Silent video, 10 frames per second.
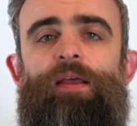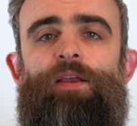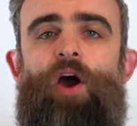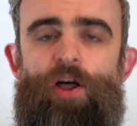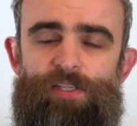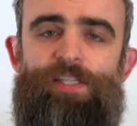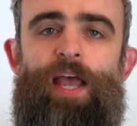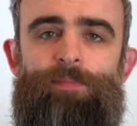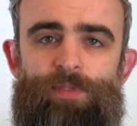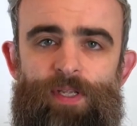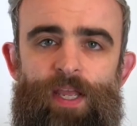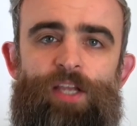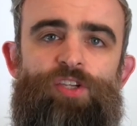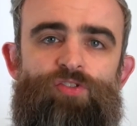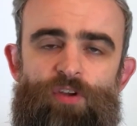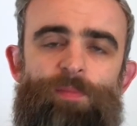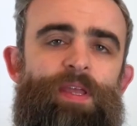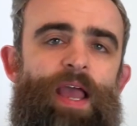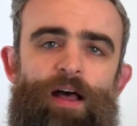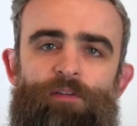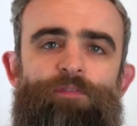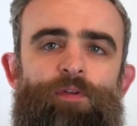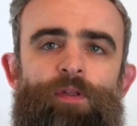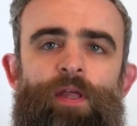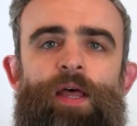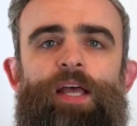concept extremely helpful,